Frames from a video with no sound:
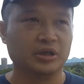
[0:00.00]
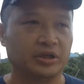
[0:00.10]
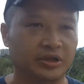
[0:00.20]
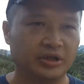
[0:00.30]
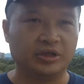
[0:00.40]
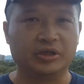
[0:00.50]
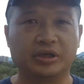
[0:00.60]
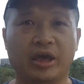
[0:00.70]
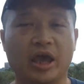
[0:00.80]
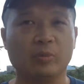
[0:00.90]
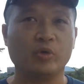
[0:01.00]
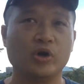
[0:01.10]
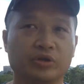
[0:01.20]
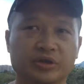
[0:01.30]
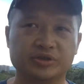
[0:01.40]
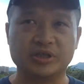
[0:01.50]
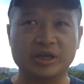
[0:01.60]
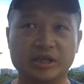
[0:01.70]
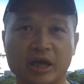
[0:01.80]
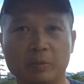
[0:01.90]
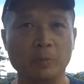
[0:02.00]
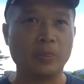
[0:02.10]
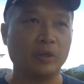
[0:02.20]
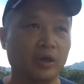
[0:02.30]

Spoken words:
the camera on the Steadicam,